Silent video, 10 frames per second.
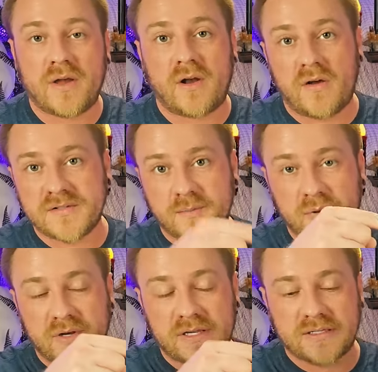and I'll also
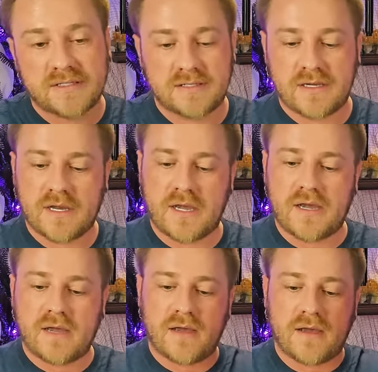put it
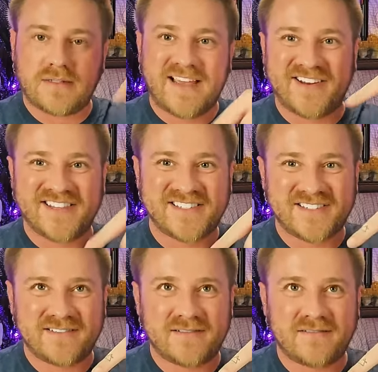down in
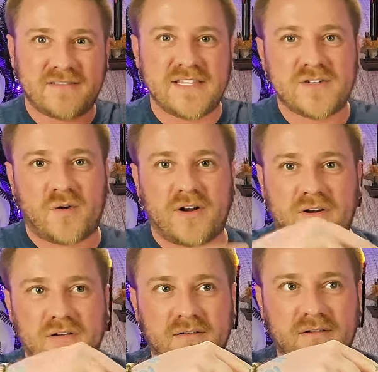this corner.